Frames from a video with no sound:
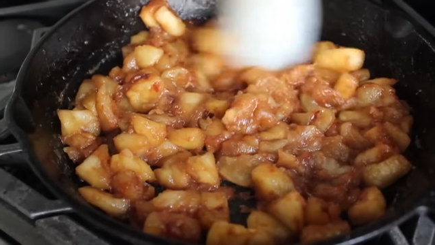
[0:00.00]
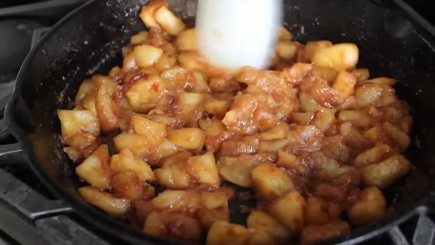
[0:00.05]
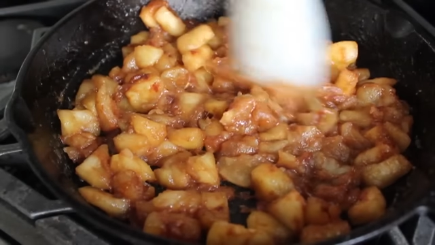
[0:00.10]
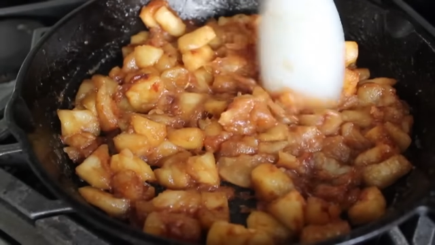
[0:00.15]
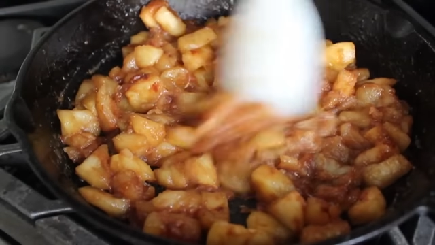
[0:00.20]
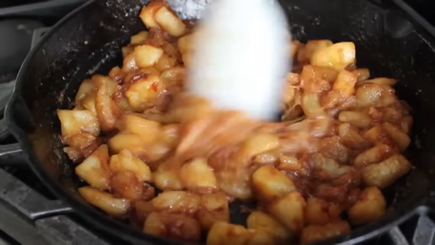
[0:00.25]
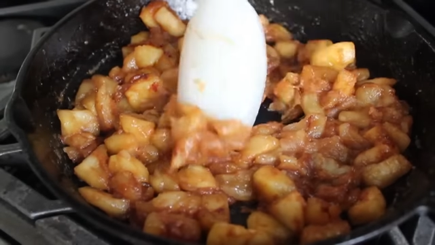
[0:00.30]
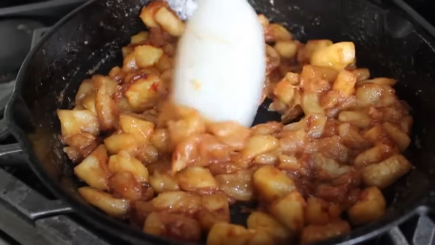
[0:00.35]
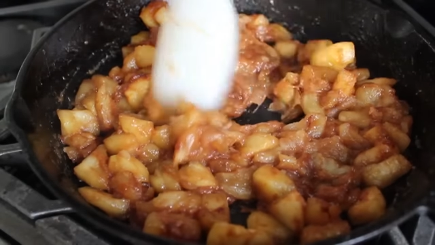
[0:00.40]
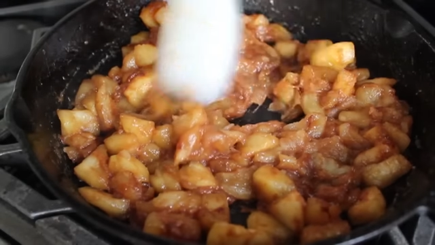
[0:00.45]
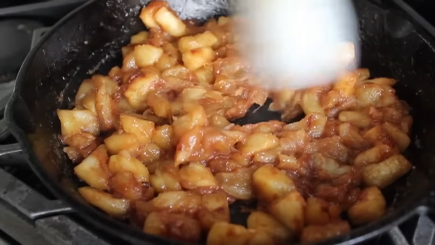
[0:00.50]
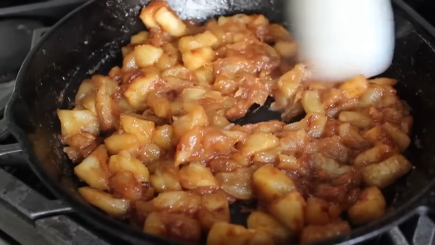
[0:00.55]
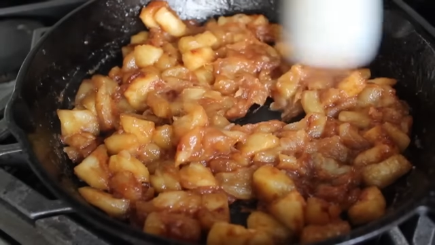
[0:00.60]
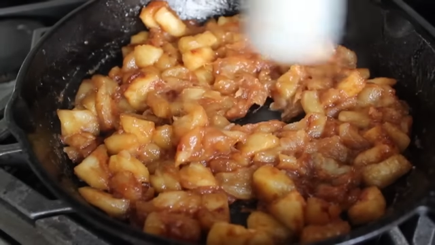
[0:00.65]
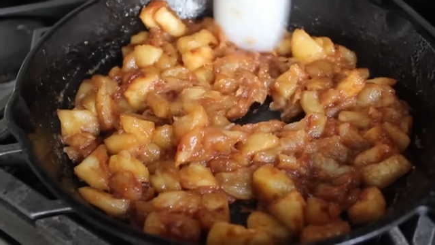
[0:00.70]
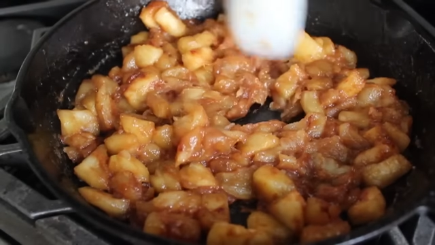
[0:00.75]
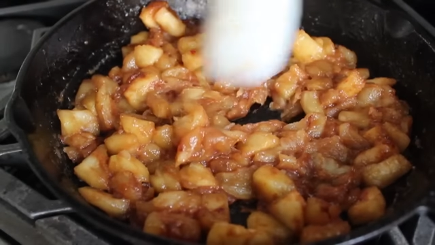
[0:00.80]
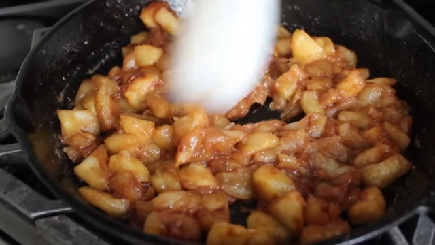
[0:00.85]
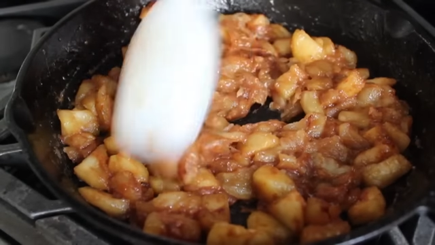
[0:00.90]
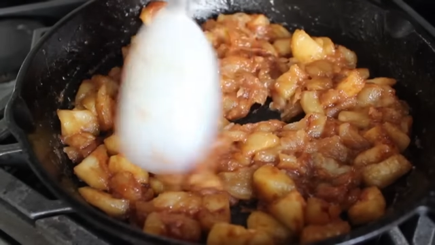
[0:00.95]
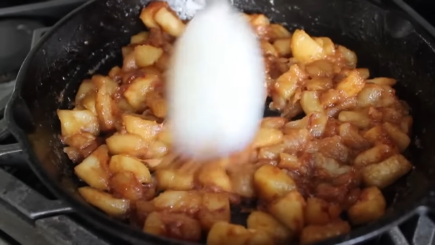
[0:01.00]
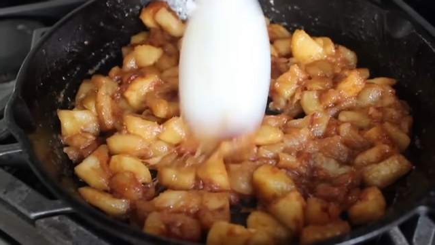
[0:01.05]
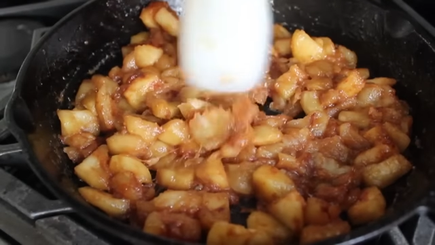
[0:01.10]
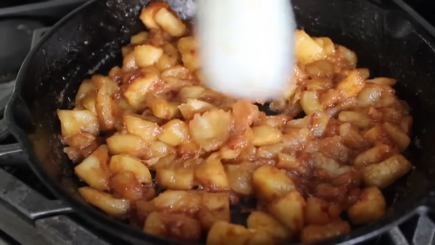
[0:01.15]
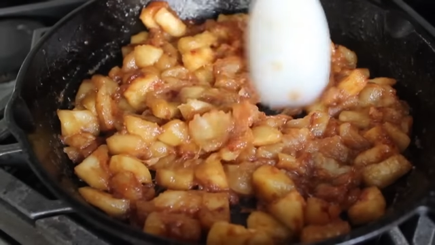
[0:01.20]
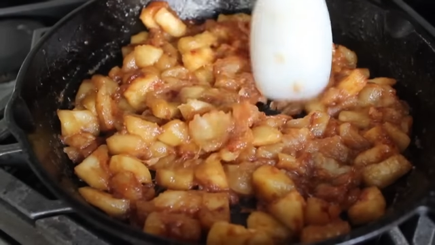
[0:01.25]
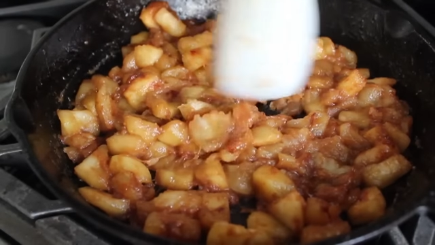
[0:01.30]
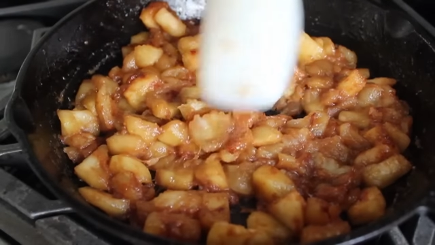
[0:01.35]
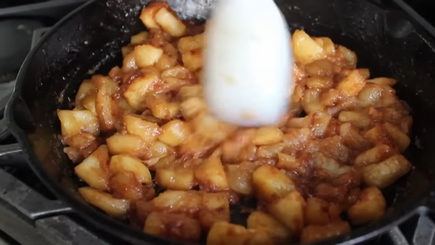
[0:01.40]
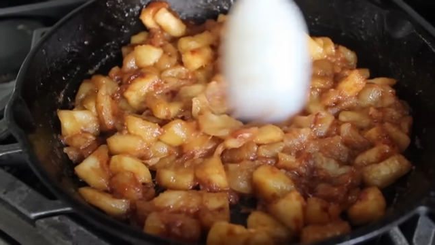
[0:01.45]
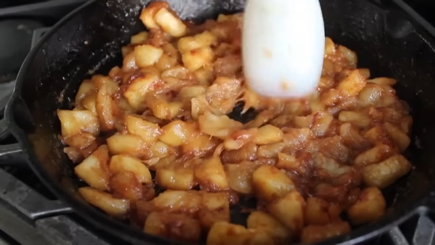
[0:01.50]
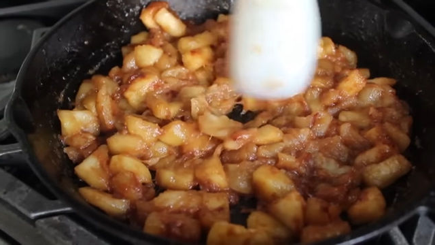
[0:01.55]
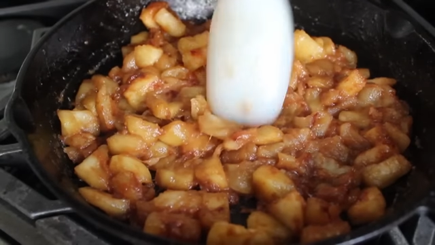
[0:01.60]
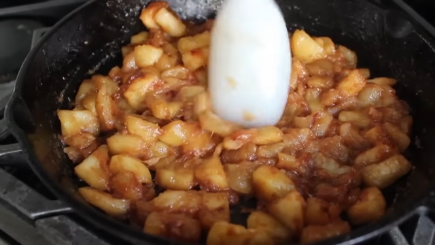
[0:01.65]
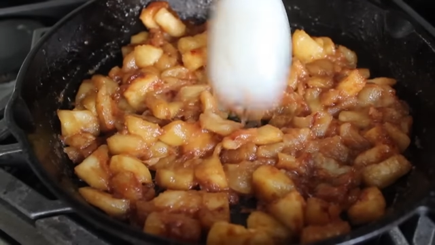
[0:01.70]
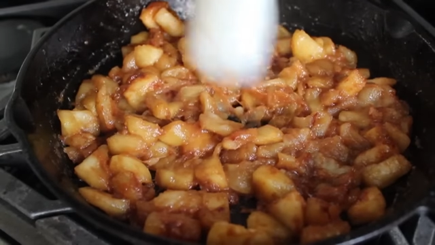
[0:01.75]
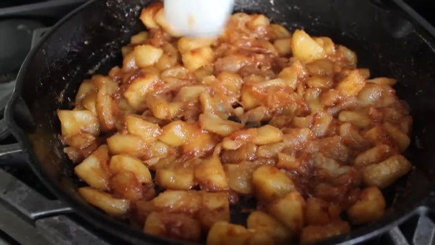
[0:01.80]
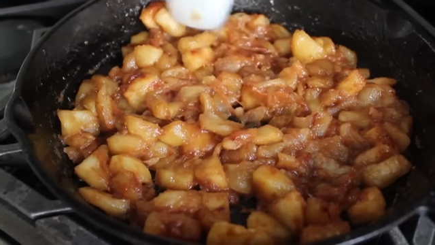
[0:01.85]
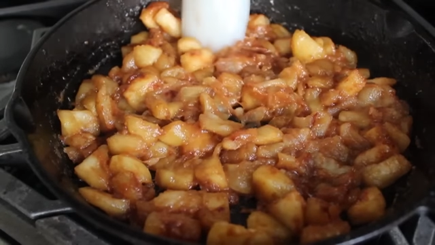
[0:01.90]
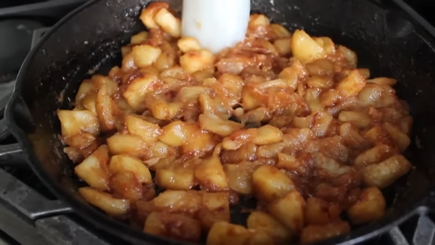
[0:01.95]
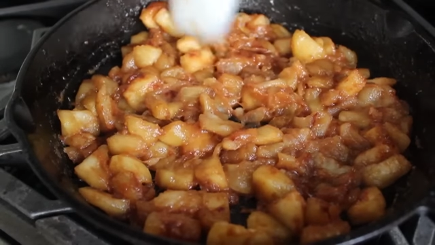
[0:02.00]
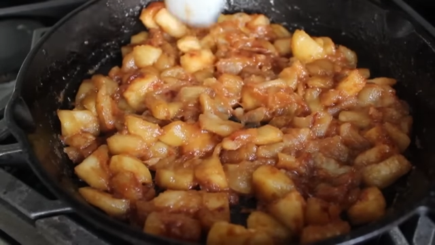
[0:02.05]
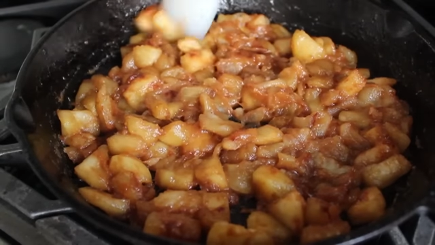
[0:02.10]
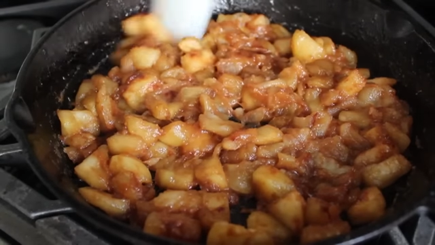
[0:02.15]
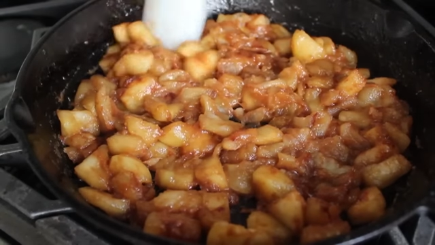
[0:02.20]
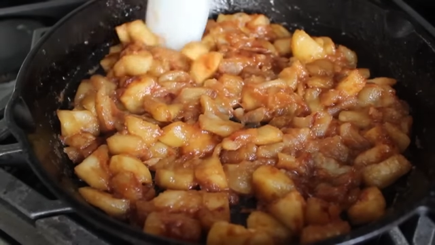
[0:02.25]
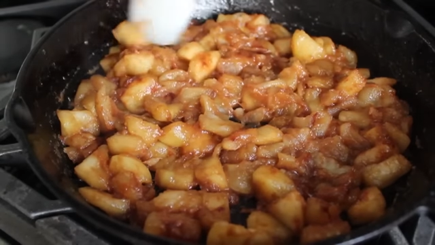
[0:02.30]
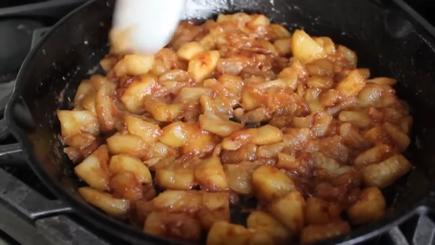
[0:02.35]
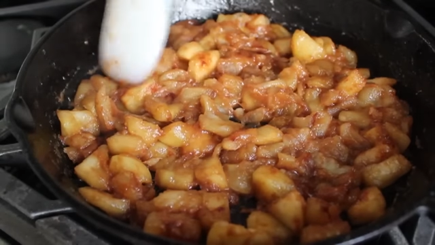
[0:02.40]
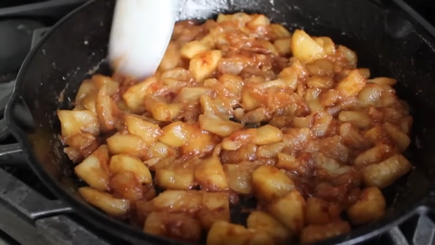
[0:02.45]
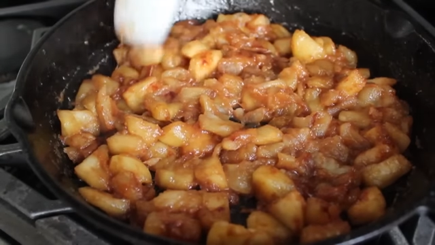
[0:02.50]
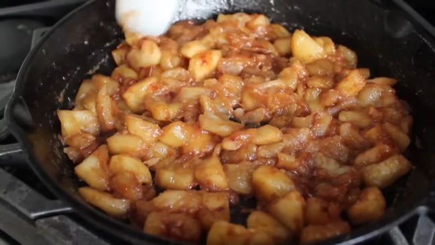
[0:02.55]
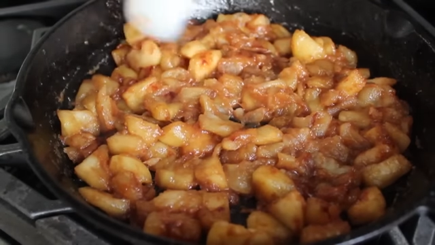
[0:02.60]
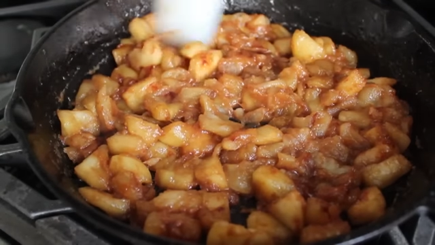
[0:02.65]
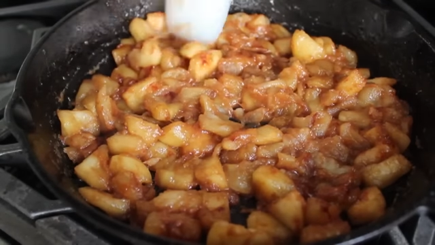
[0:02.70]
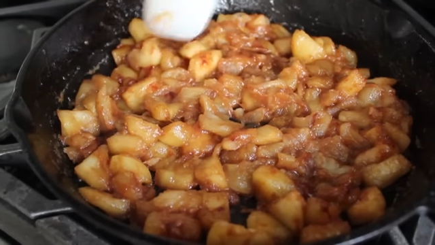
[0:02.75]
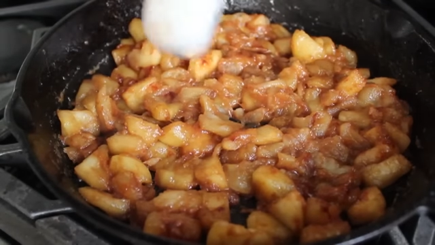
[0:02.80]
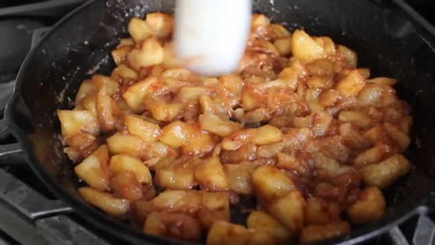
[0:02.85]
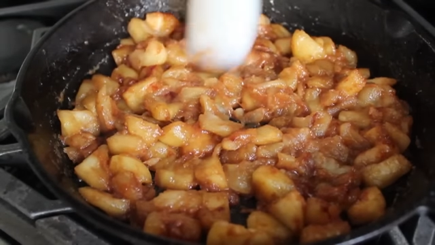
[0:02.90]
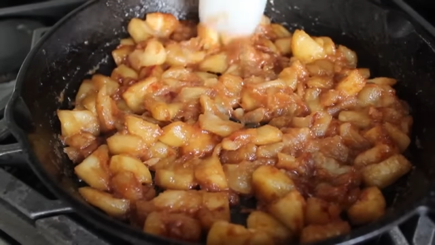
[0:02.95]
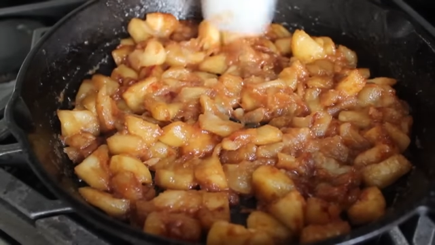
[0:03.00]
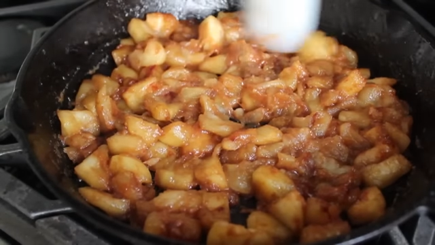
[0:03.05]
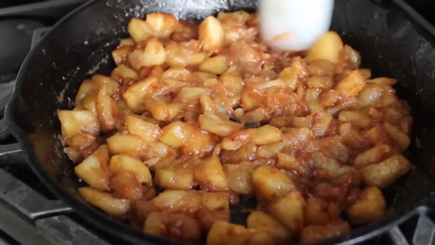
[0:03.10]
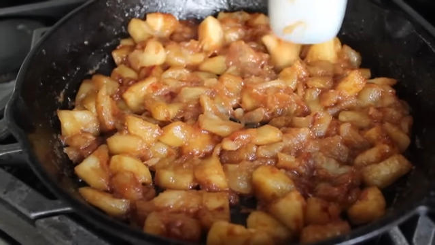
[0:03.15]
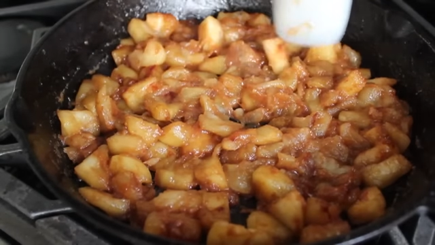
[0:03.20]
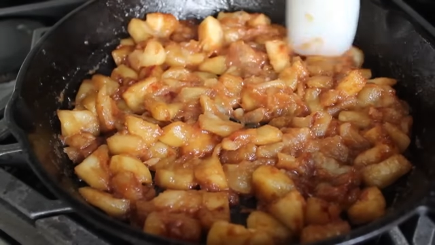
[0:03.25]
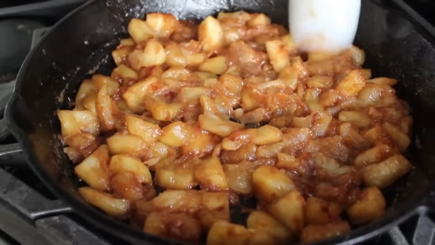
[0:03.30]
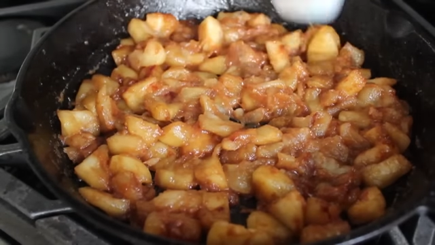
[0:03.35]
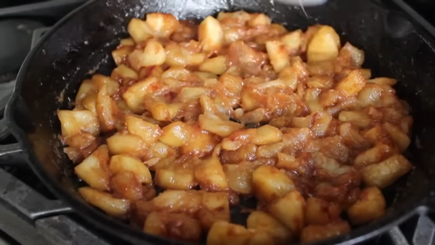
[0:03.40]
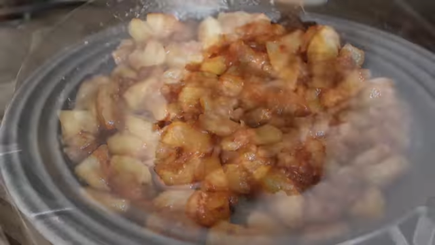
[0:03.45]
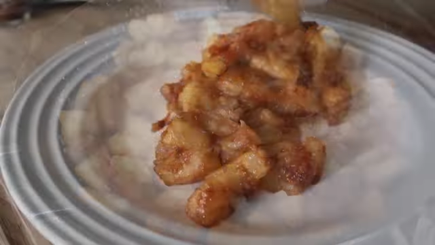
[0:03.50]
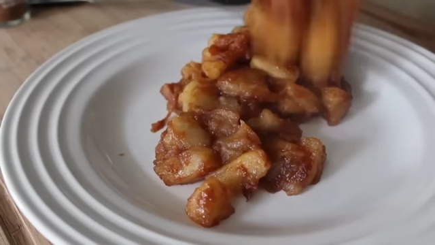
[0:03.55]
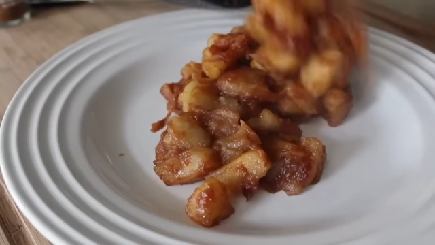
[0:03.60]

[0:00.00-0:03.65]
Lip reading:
(no speaker visible)